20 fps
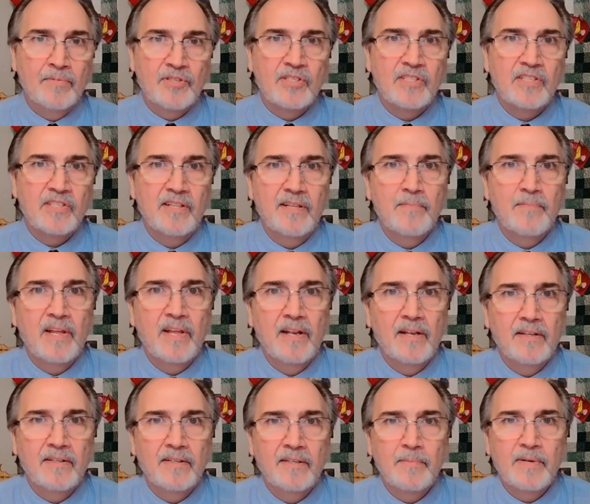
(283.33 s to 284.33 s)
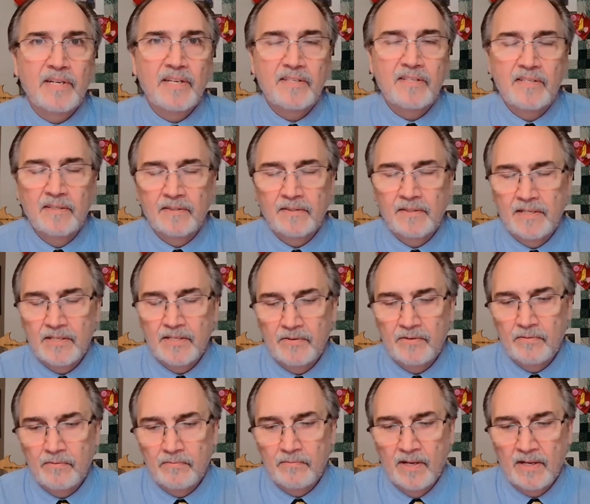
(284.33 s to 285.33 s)
just let me let me let
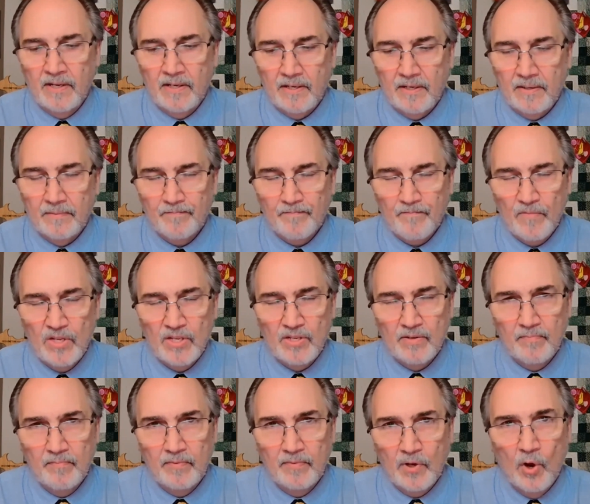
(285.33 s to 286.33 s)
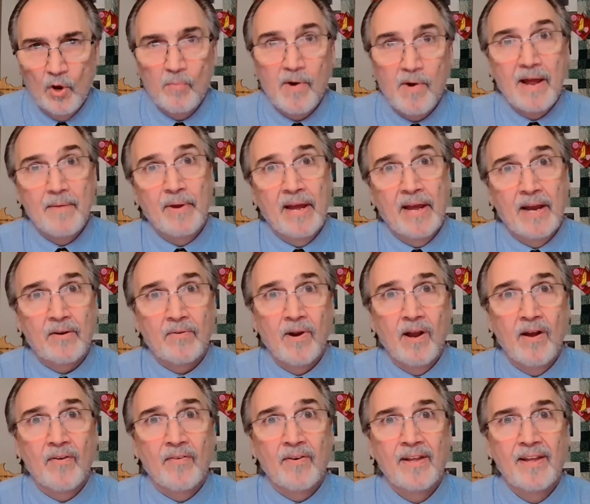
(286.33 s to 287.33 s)
you uh, know my
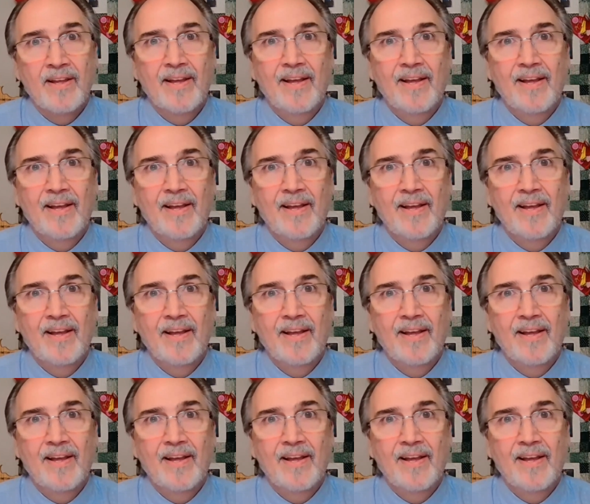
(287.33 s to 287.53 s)
background.